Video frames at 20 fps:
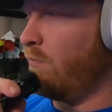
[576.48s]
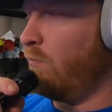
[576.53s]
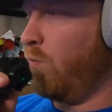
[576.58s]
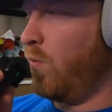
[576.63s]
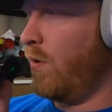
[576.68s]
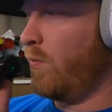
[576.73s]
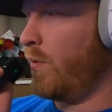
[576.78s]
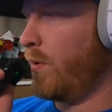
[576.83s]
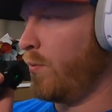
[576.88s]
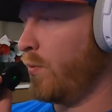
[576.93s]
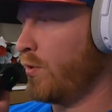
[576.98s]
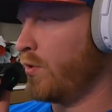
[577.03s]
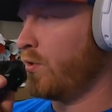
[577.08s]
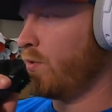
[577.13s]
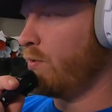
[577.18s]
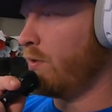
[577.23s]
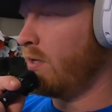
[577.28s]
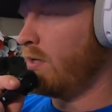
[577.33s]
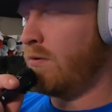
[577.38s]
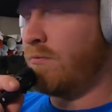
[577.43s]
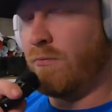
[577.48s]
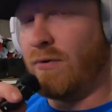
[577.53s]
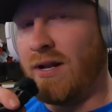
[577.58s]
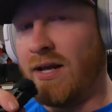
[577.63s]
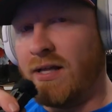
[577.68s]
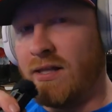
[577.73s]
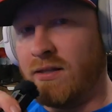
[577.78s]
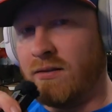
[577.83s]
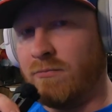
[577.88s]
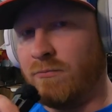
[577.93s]
what we were doing when
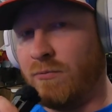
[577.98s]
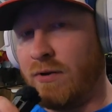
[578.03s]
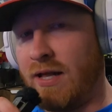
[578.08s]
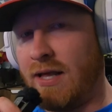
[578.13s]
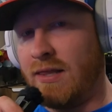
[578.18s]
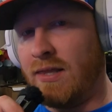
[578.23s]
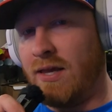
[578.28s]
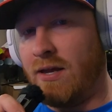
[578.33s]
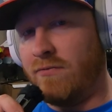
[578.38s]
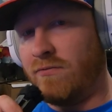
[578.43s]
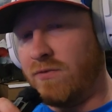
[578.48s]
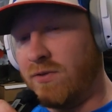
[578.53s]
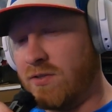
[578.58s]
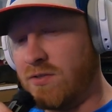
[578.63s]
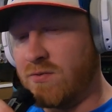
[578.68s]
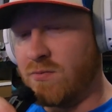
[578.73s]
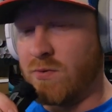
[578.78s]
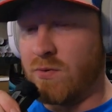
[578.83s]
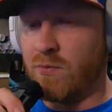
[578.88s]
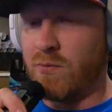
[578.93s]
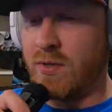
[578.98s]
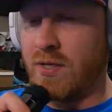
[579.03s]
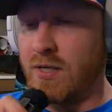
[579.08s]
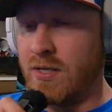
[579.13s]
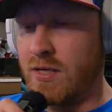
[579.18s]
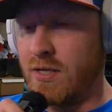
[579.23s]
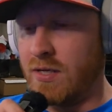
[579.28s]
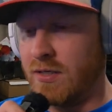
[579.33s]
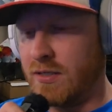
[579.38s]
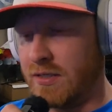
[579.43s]
I when I left is we went
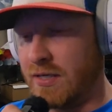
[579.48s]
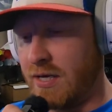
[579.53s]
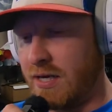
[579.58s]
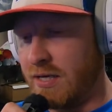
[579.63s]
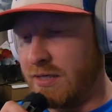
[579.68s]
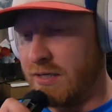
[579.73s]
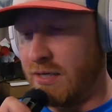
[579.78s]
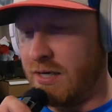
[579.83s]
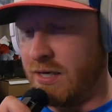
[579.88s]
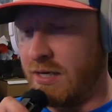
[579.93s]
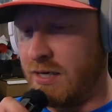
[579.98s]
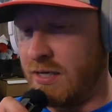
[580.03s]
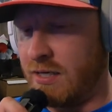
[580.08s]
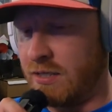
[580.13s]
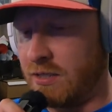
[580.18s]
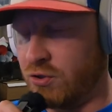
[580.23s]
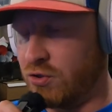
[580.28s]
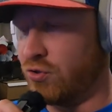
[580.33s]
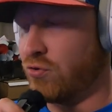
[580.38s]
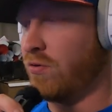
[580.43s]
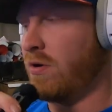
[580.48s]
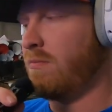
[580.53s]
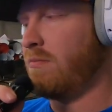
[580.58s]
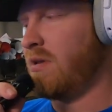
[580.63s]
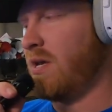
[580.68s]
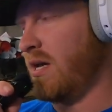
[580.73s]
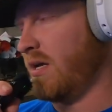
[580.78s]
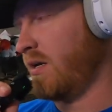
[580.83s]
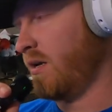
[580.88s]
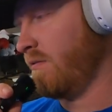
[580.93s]
and got a Stream
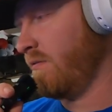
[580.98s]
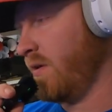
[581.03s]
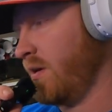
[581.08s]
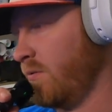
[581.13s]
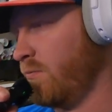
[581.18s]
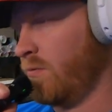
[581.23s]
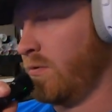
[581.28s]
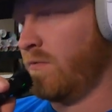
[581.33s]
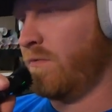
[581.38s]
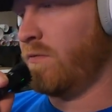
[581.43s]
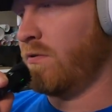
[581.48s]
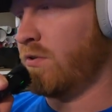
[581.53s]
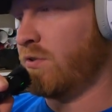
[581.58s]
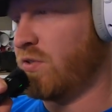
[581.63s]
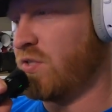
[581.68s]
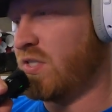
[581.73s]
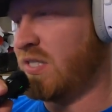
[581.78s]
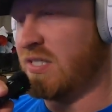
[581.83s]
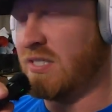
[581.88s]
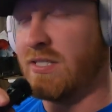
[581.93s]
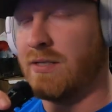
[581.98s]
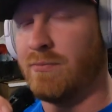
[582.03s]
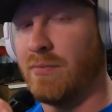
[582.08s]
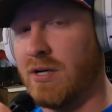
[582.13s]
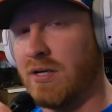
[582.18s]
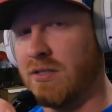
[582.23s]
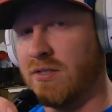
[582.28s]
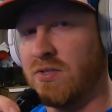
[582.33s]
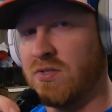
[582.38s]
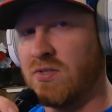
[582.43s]
Deck. I found one for sixty
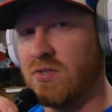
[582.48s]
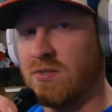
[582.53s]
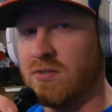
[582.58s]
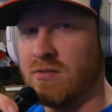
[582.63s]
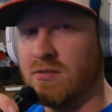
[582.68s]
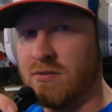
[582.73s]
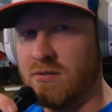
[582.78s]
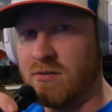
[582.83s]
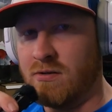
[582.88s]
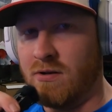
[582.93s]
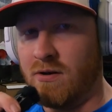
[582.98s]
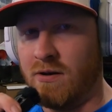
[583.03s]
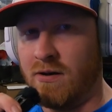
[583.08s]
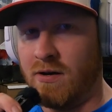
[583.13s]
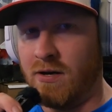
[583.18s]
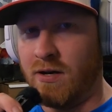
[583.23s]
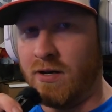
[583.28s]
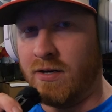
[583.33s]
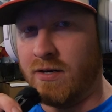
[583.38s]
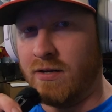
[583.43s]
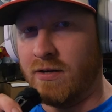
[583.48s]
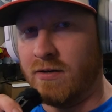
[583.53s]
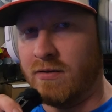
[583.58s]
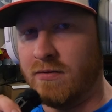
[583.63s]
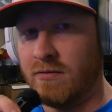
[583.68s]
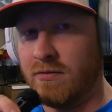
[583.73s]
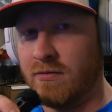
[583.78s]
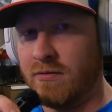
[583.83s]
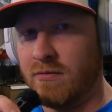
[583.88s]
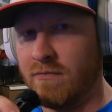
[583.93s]
bucks on uh,
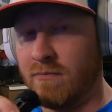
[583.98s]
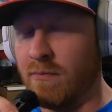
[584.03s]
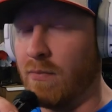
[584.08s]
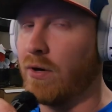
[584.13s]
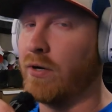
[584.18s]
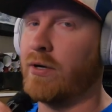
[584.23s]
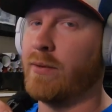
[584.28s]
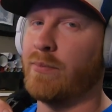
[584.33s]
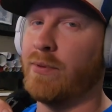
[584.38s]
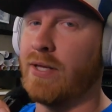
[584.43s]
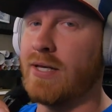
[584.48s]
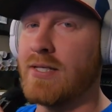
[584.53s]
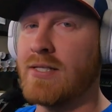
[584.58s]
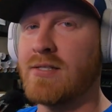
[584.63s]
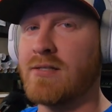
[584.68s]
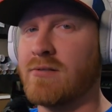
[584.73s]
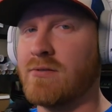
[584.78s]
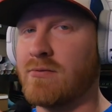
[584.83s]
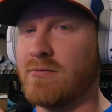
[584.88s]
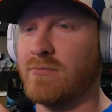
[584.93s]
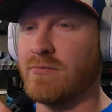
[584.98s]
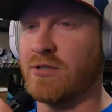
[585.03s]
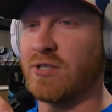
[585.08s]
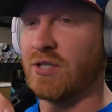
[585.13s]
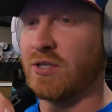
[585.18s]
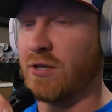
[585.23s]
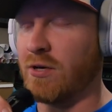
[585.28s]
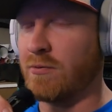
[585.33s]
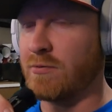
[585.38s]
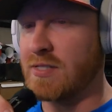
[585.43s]
Marketplace, which I
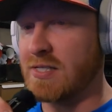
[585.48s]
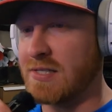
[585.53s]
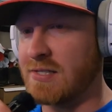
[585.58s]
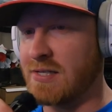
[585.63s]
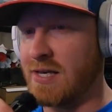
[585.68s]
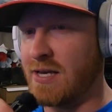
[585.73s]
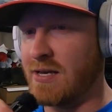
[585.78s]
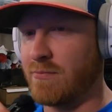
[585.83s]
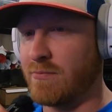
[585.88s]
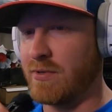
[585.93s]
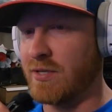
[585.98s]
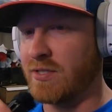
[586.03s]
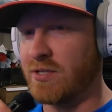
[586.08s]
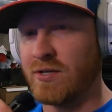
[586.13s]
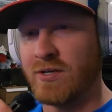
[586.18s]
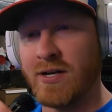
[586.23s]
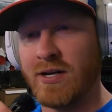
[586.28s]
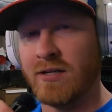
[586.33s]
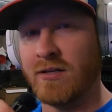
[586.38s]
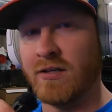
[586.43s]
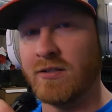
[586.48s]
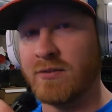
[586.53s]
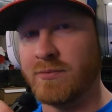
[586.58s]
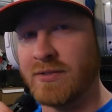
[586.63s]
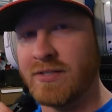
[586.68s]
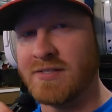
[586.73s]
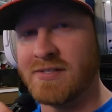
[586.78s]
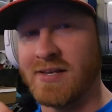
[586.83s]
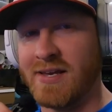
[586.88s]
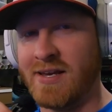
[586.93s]
thought was a scam, but turned out not to
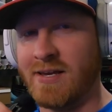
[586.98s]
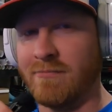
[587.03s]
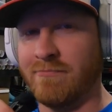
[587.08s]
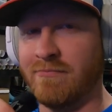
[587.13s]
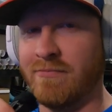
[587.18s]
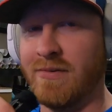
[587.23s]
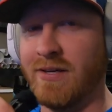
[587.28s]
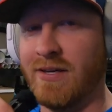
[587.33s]
be a scam.